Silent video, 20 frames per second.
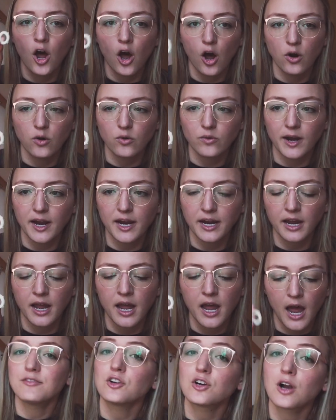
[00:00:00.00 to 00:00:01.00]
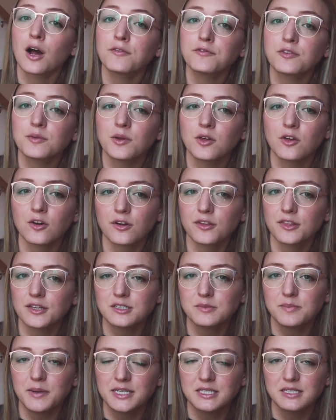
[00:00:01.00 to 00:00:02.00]
O-ring. If you're not familiar,
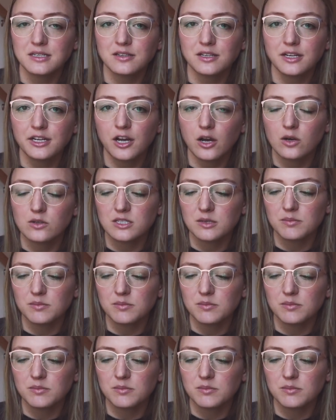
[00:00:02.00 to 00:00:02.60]
this basically goes